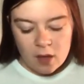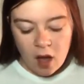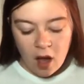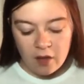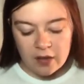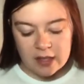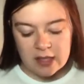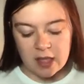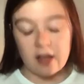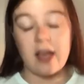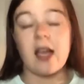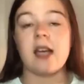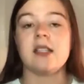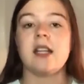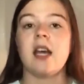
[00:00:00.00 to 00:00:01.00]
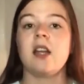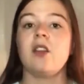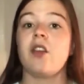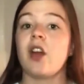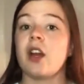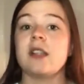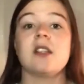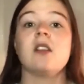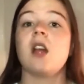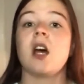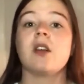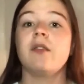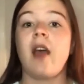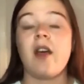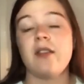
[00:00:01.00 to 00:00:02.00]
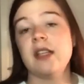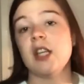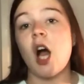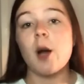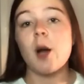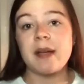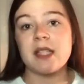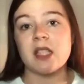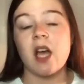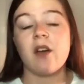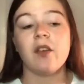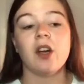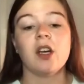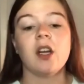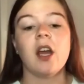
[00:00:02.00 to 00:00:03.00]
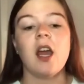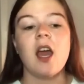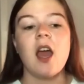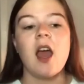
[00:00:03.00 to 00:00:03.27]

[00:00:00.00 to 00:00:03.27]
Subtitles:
Obviously, like I said, there is a lot of heavy topics covered.